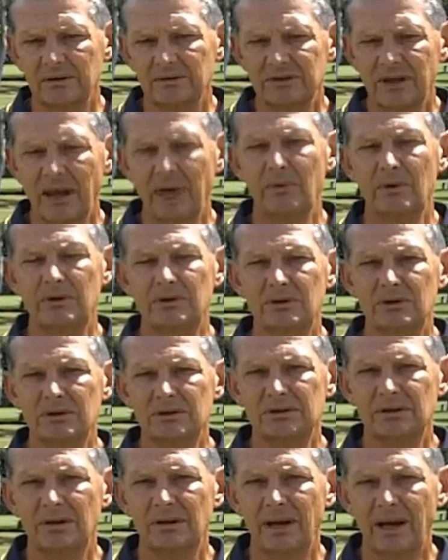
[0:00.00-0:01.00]

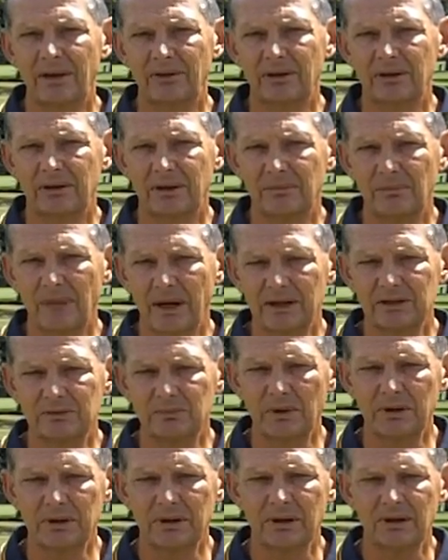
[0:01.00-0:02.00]
sandwiches at the
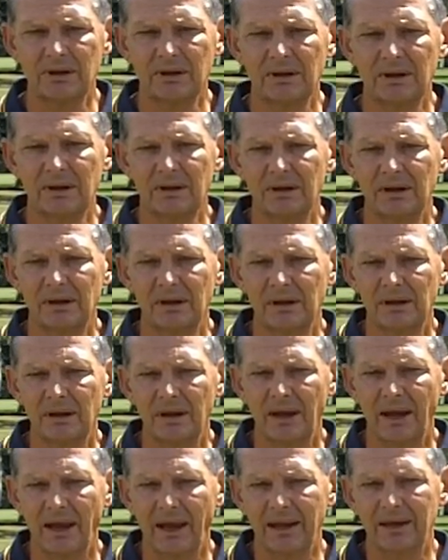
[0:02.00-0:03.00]
commencement,
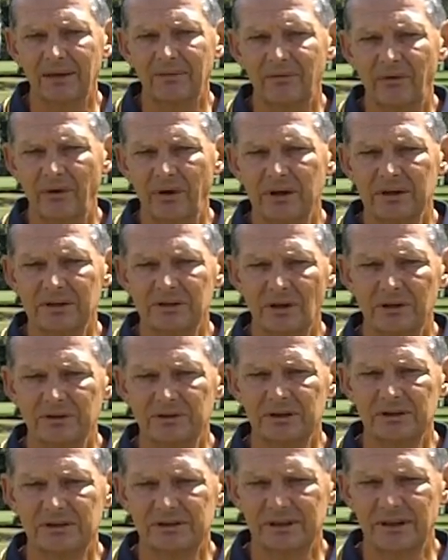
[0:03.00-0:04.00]
a free
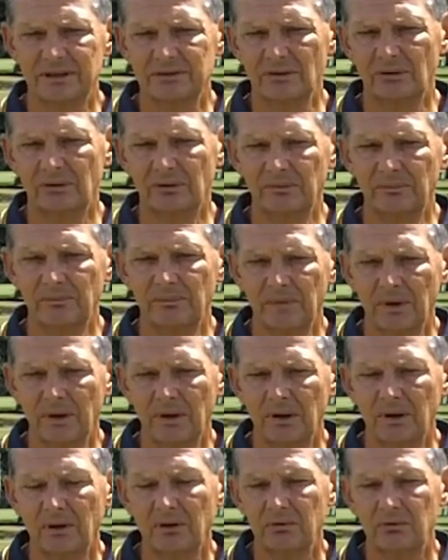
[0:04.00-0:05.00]
sausage sizzle,
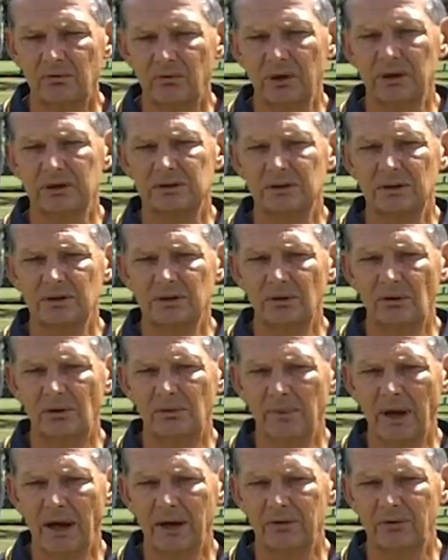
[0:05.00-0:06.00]
drinks in
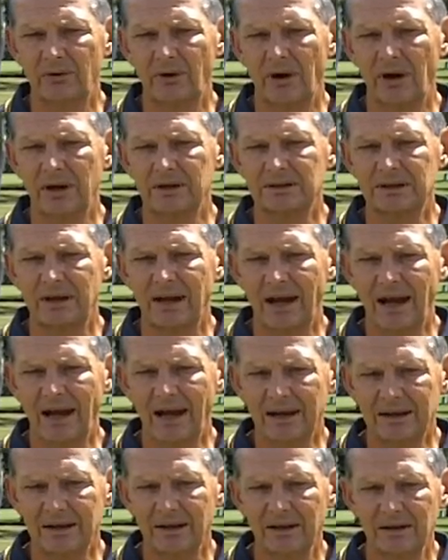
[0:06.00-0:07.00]
your motorised
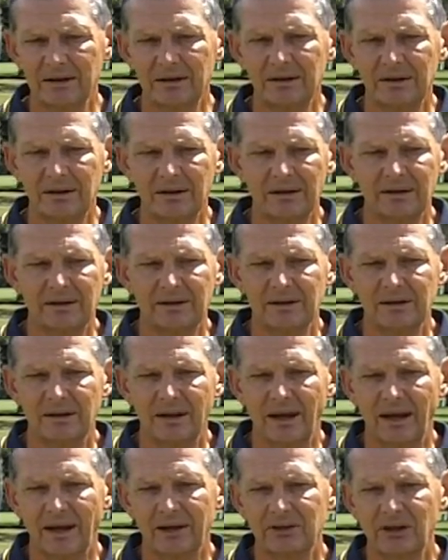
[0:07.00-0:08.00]
cart,
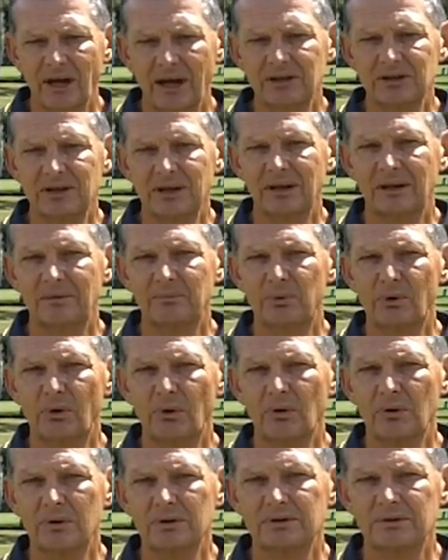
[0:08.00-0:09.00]
uh, tasting of
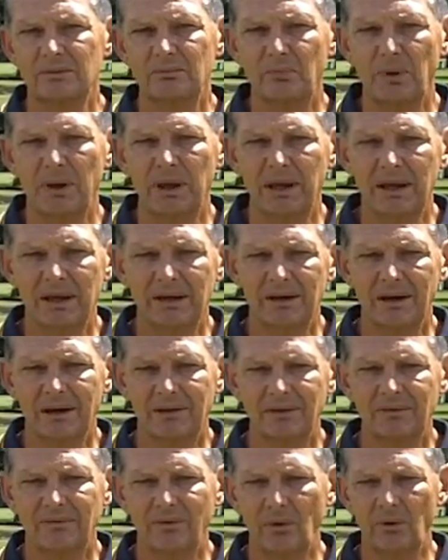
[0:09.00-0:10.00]
prawns and beer
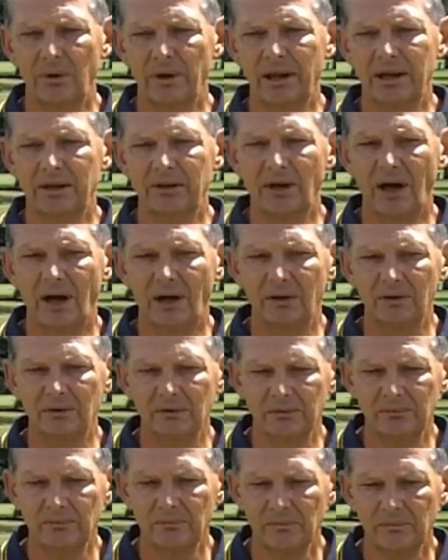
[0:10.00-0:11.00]
at the fourteenth
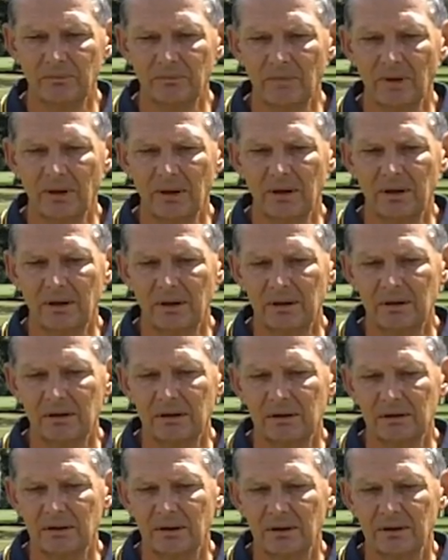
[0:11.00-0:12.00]
hole,
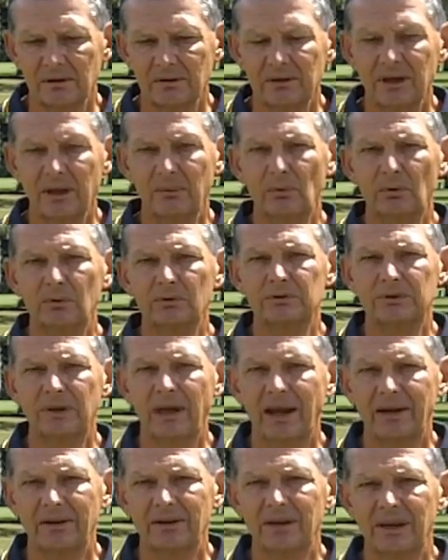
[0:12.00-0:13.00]
nibbles
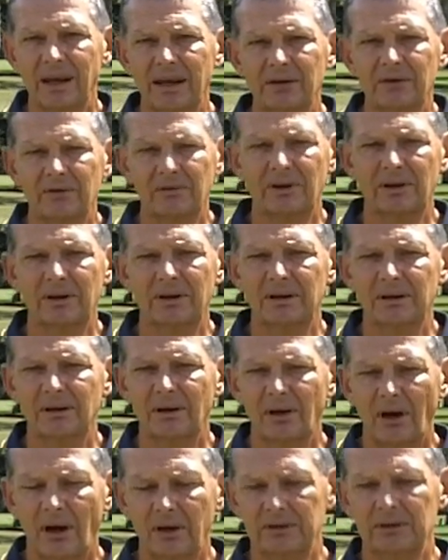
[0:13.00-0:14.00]
at the end of the
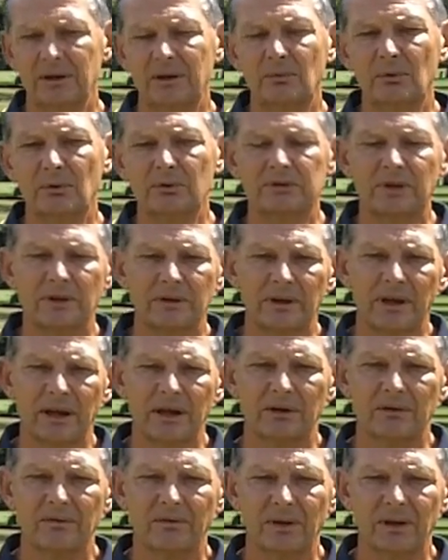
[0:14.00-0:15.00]
hot nibbles at the
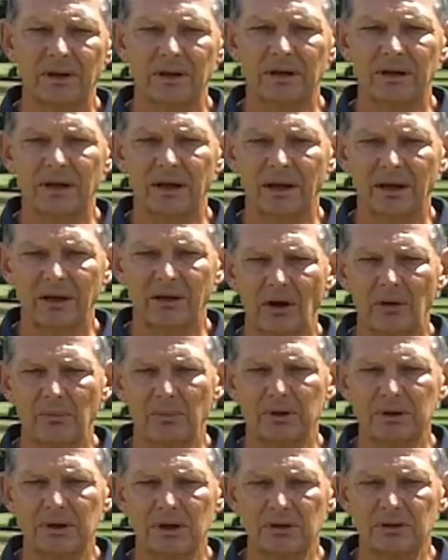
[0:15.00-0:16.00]
end of the
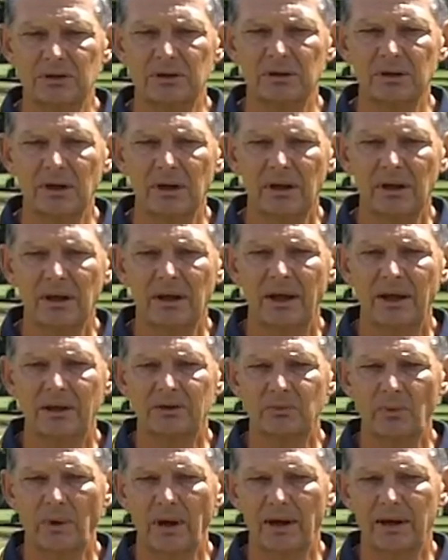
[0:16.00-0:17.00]
competition,
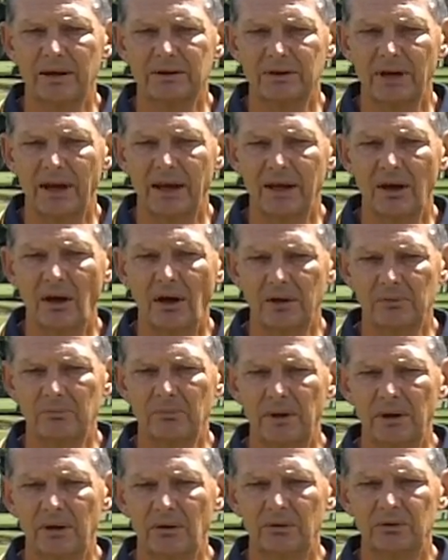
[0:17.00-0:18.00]
as well as a hot
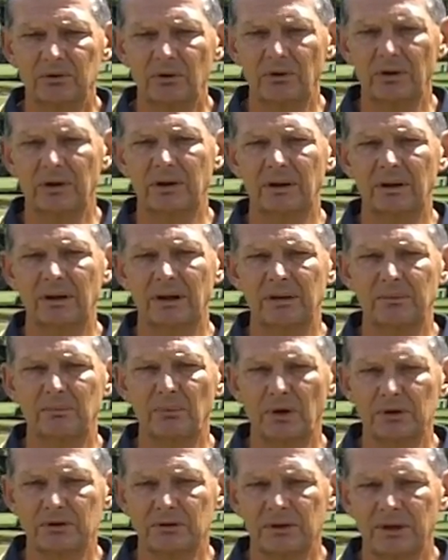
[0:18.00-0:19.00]
meal during the
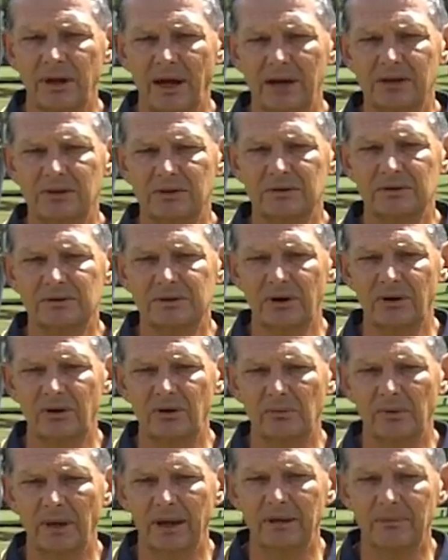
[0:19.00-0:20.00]
presentation
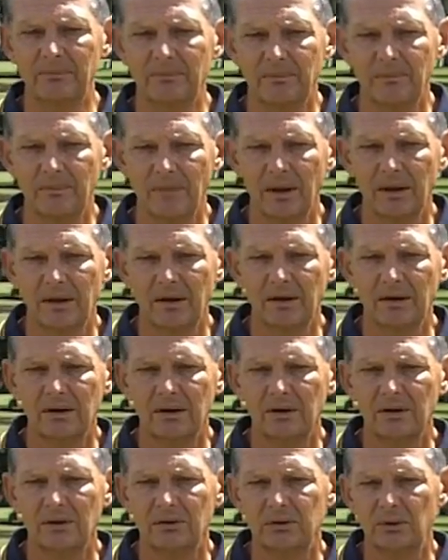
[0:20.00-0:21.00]
ceremony.
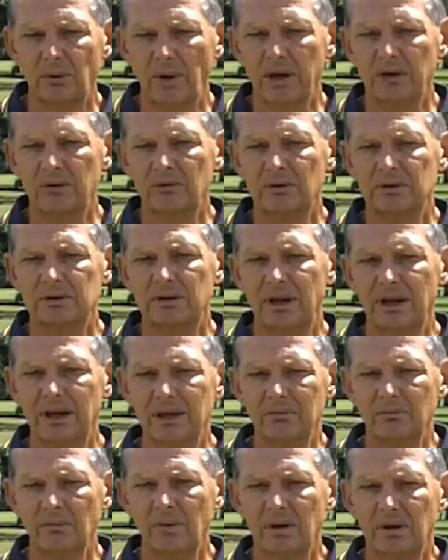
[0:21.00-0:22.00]
To enter a
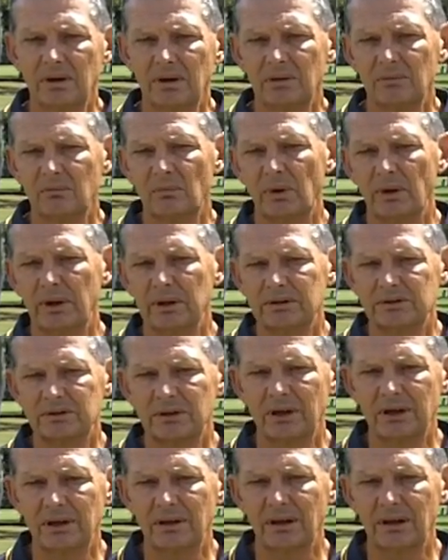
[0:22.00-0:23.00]
team, please
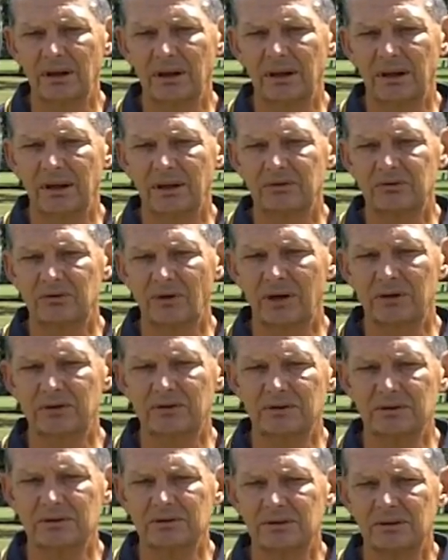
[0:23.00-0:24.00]
see the
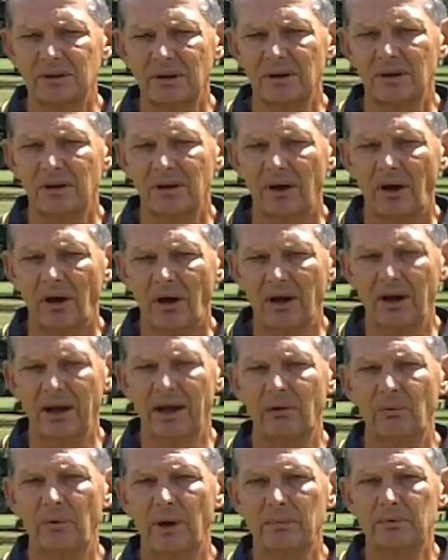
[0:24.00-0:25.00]
instructions on
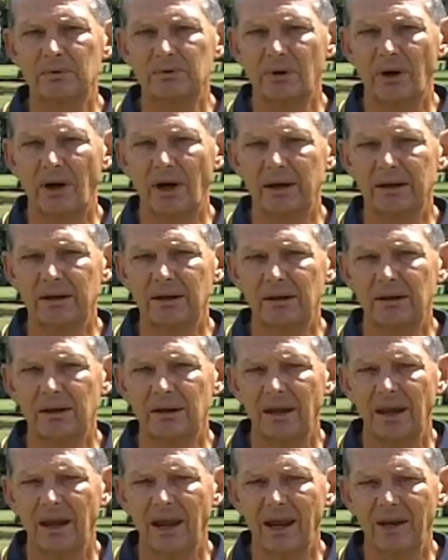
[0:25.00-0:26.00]
our website,
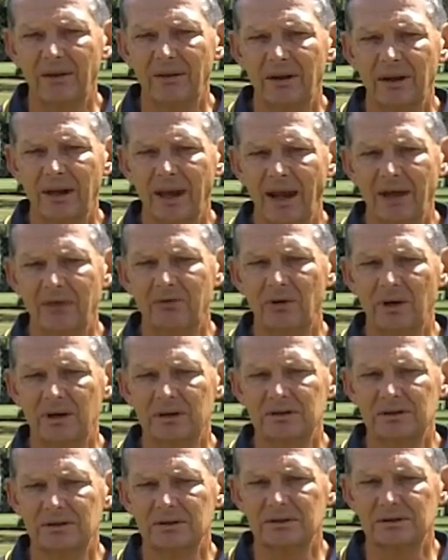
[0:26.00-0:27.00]
and the
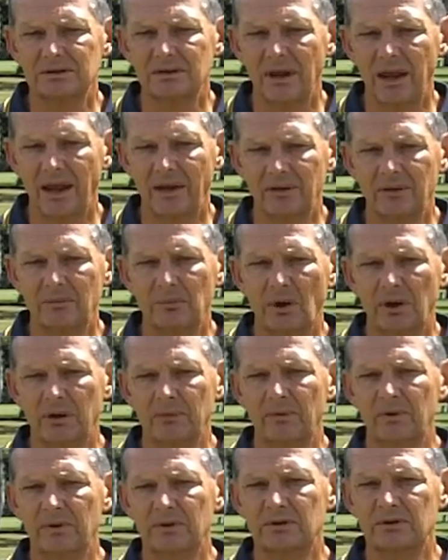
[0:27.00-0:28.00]
address is at the
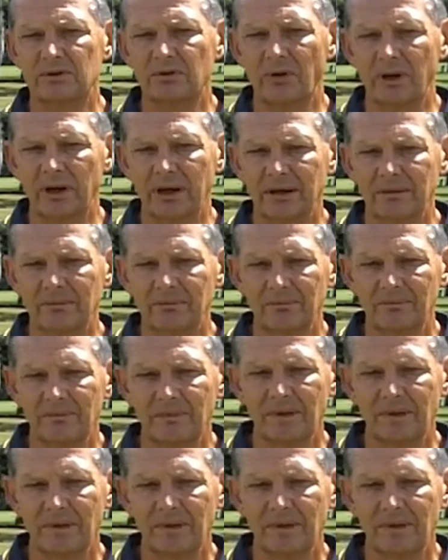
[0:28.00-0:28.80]
bottom of the screen.